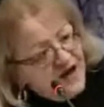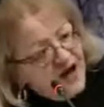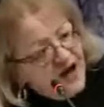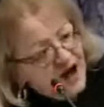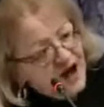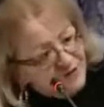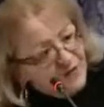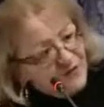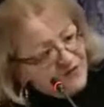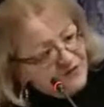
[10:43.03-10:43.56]

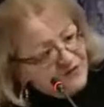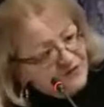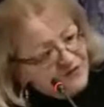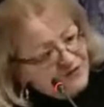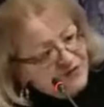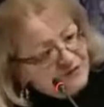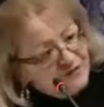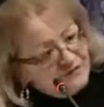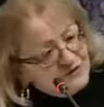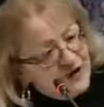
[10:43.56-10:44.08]
I'm waiting for
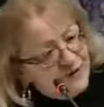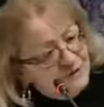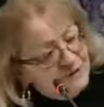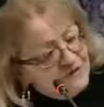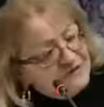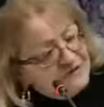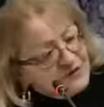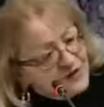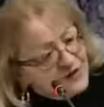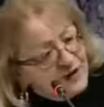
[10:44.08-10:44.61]
them to
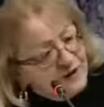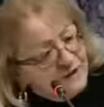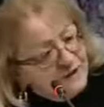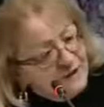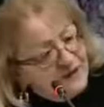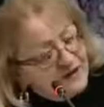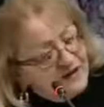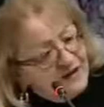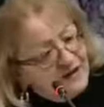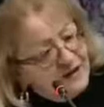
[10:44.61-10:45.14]
come back.